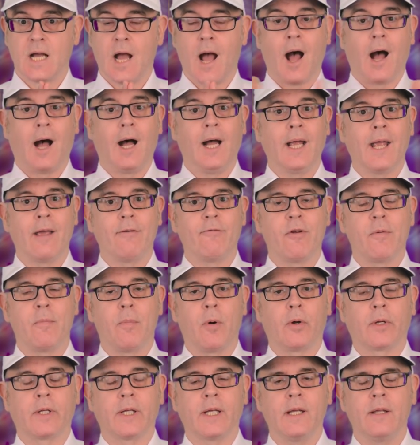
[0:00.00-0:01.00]
Hi,
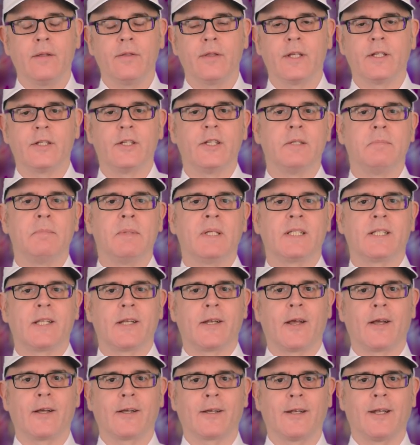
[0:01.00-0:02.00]
everybody. This is Mr.
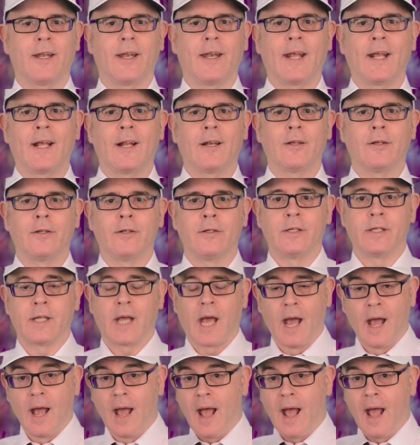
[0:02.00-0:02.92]
Duncan in England.